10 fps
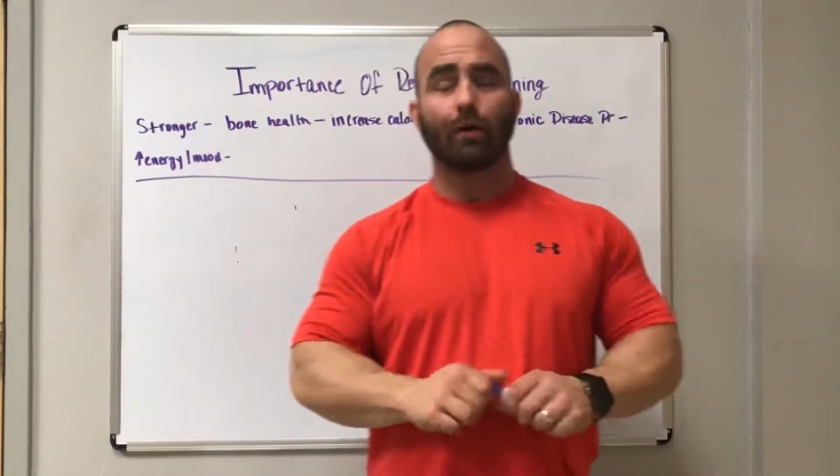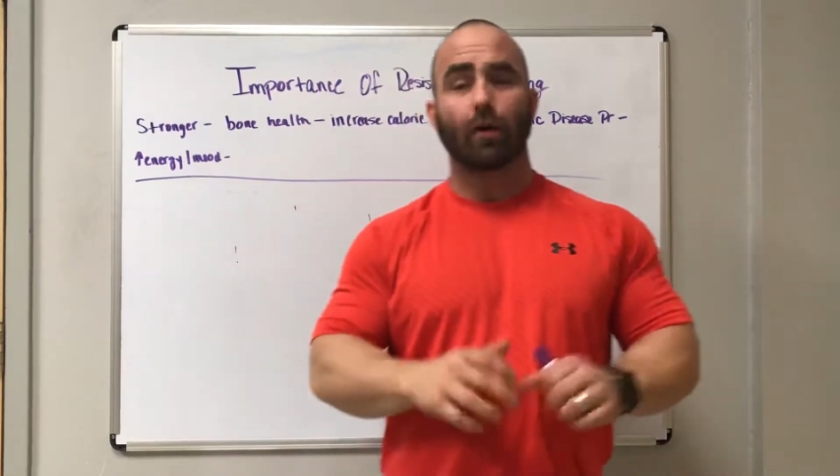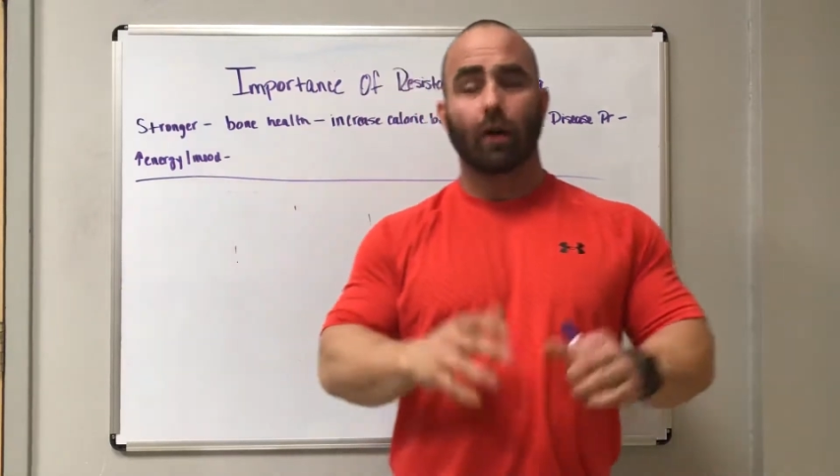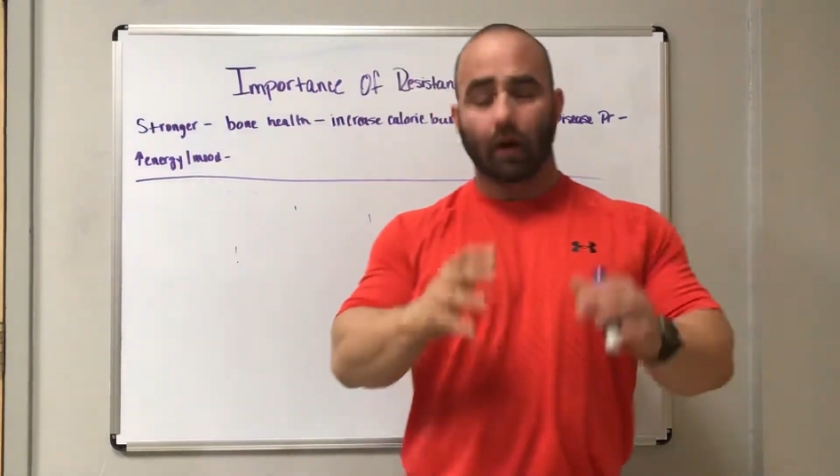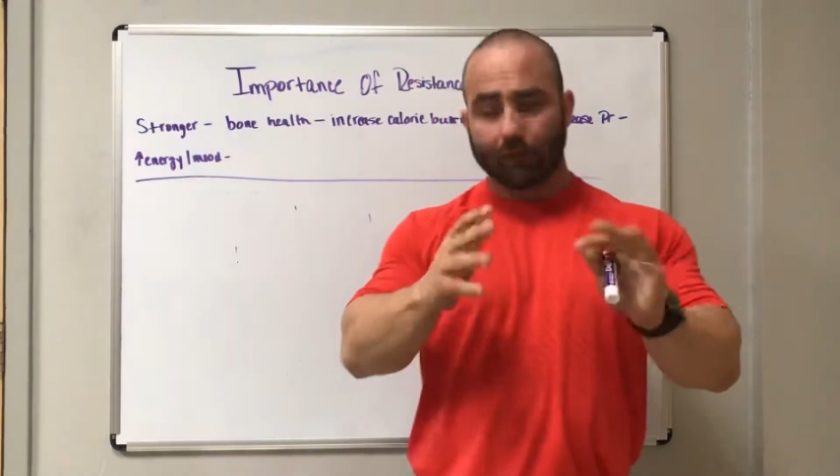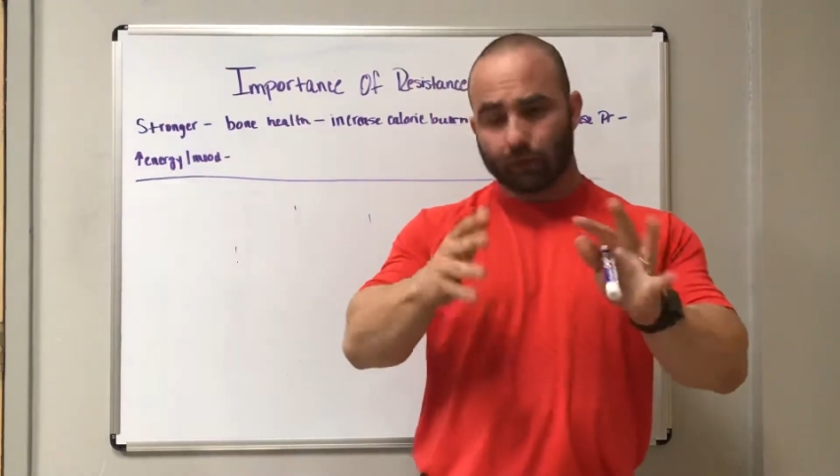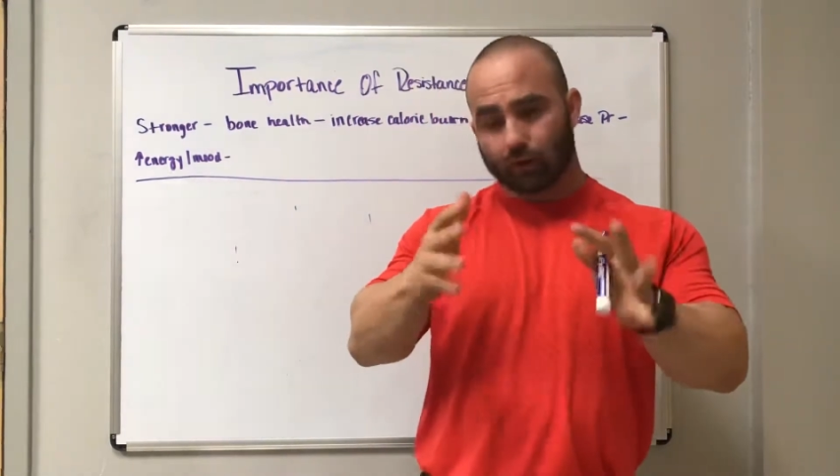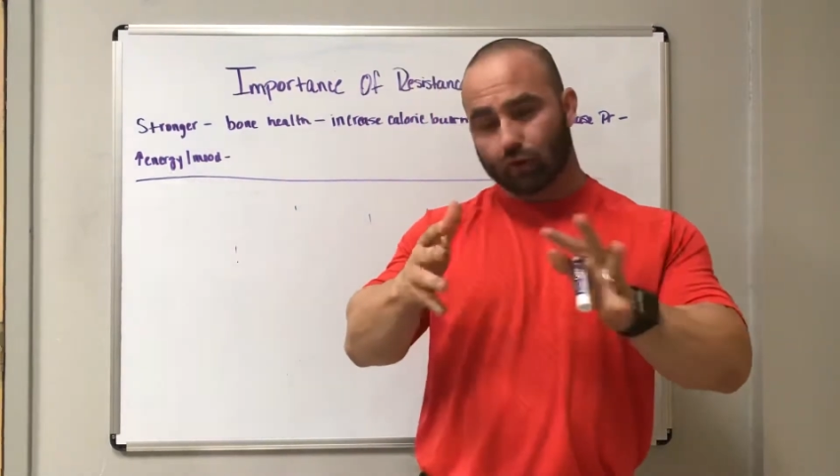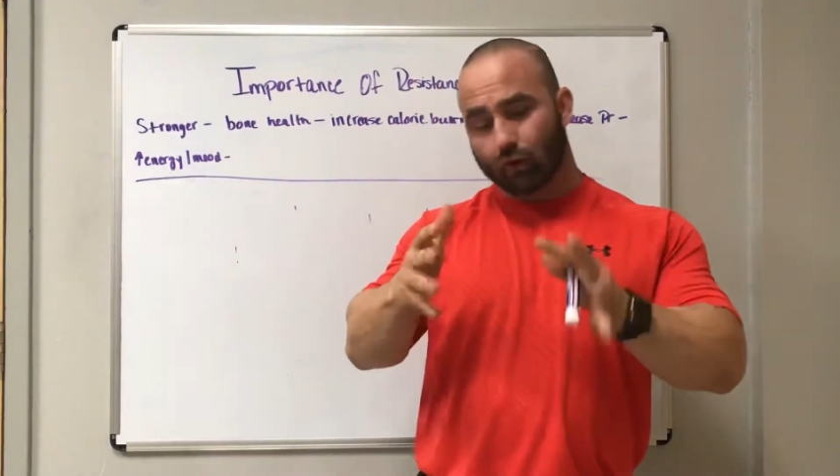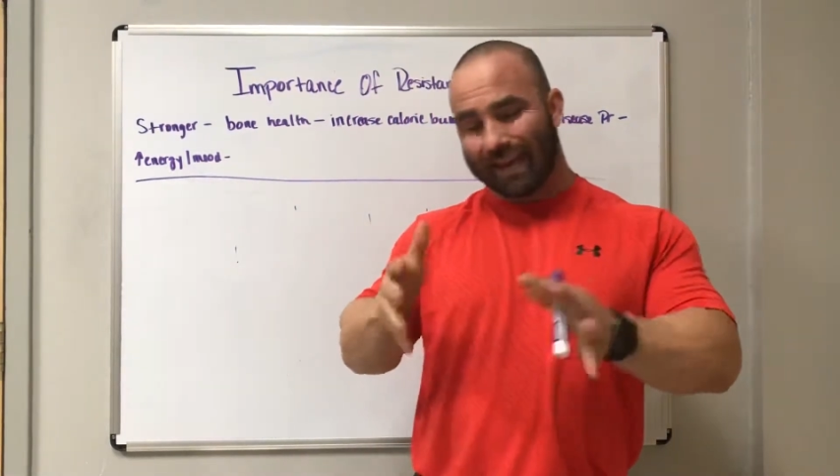you are off to a
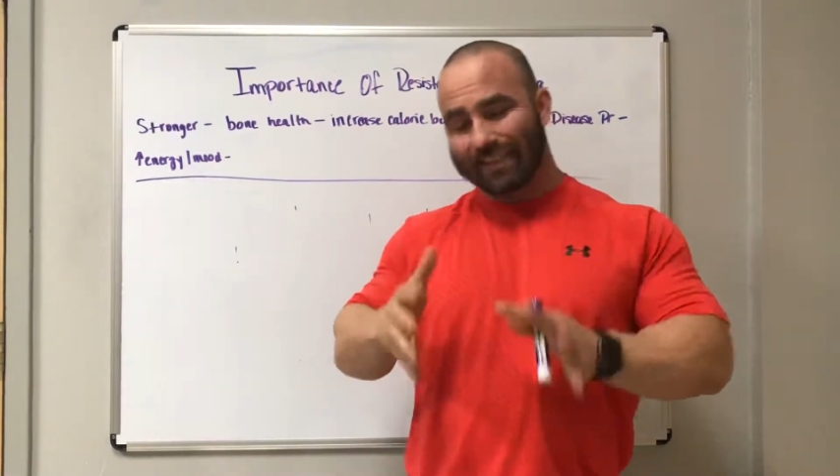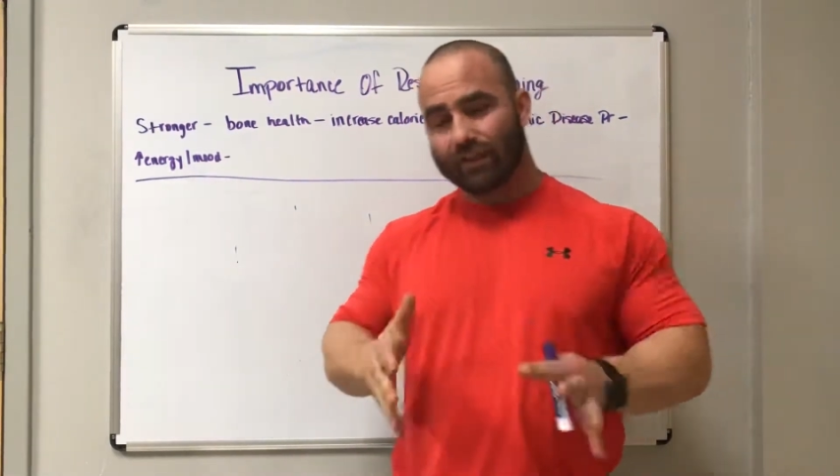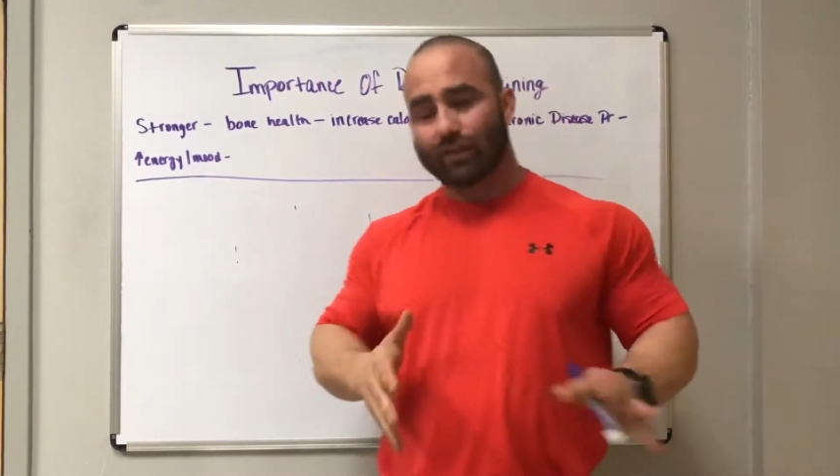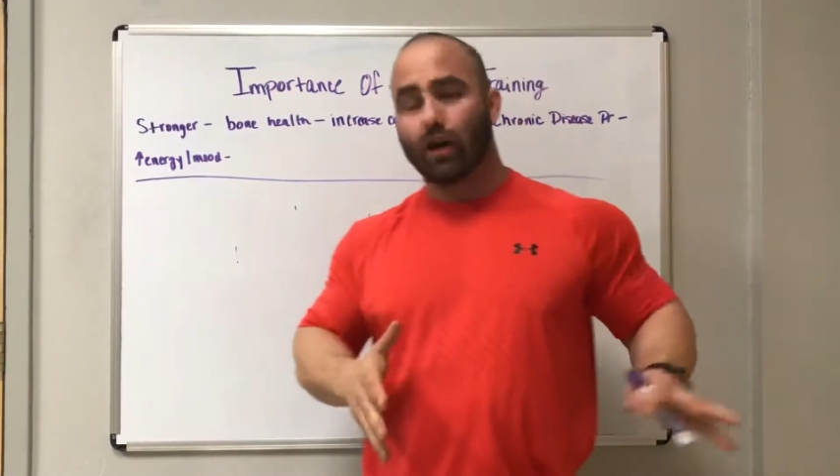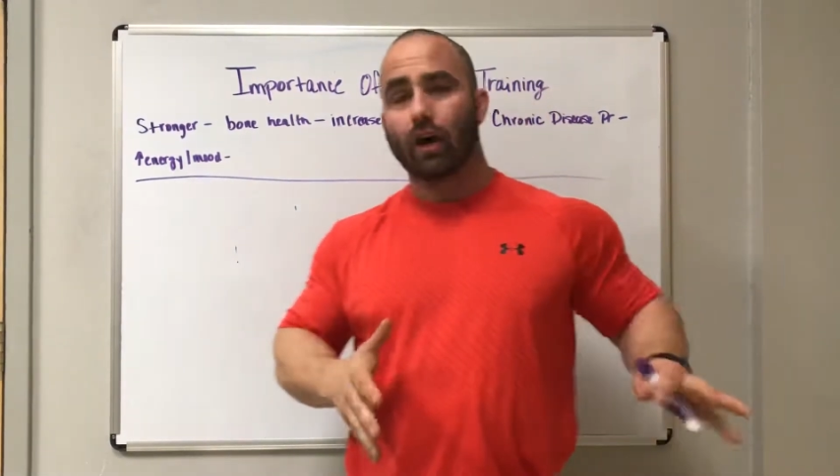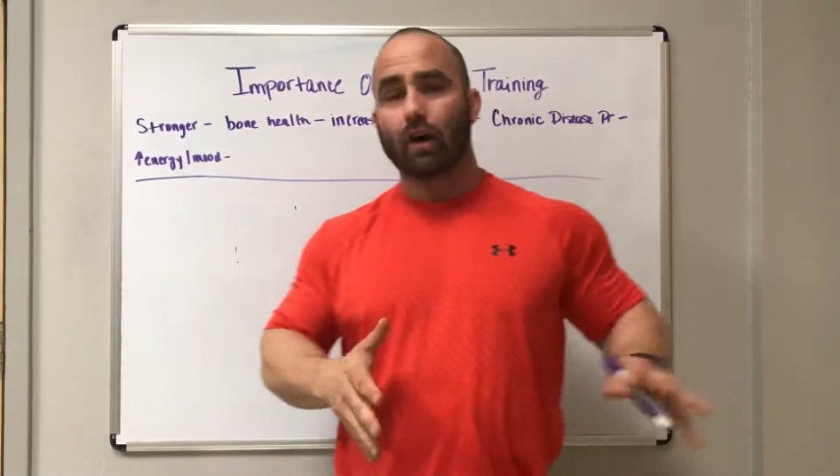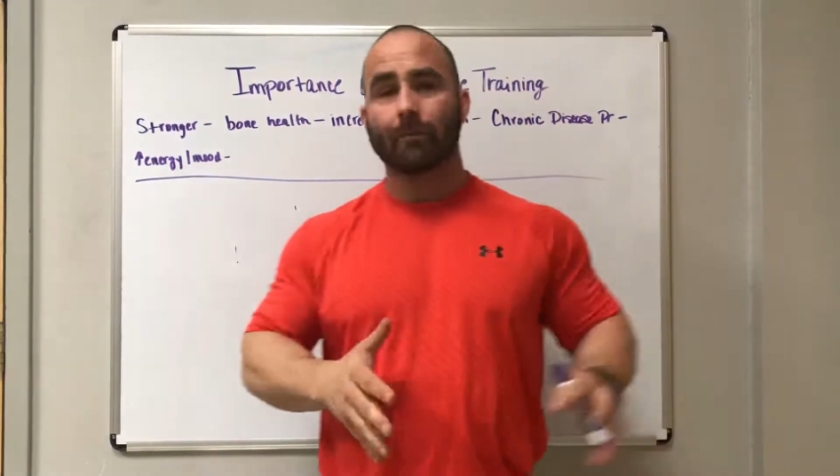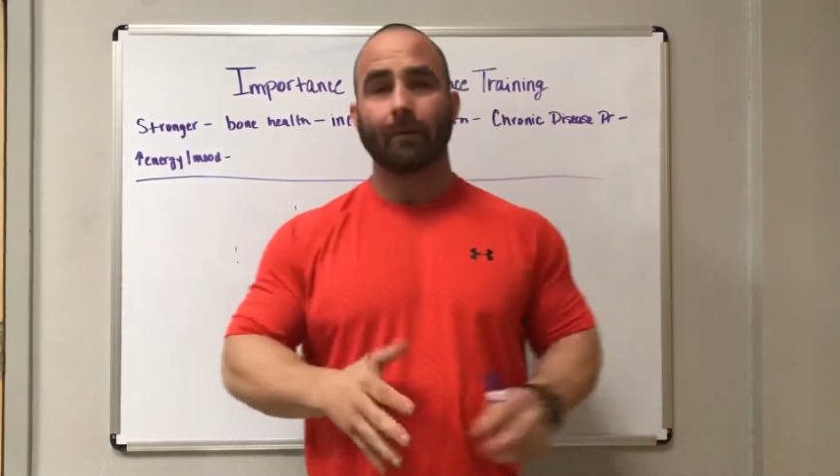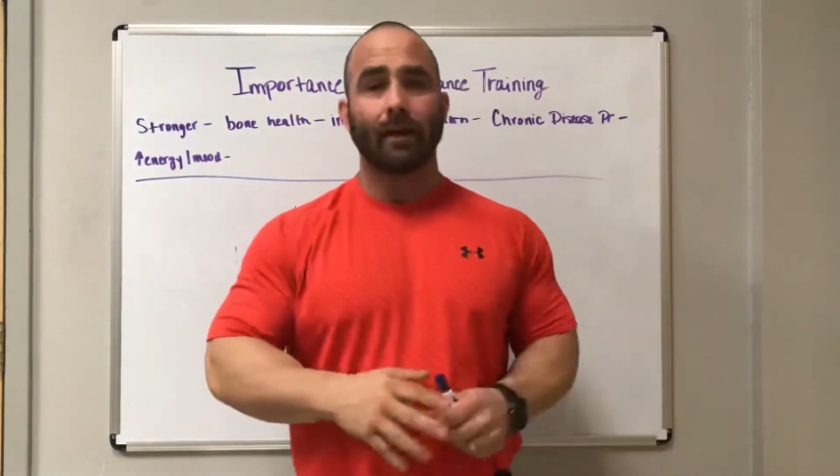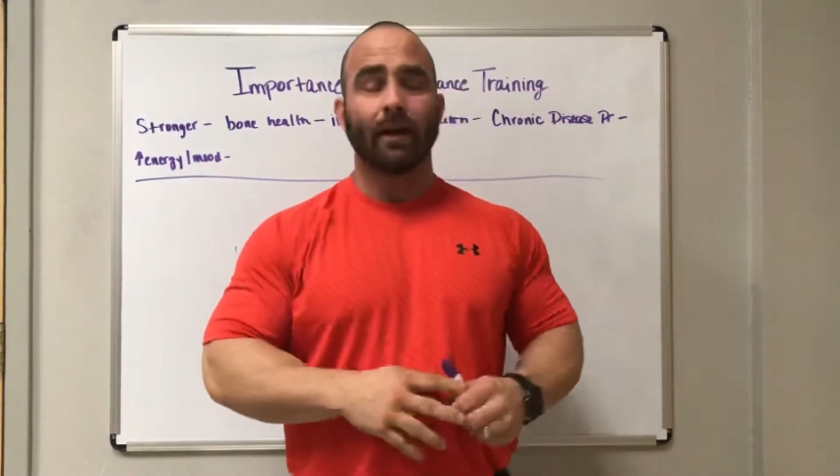great start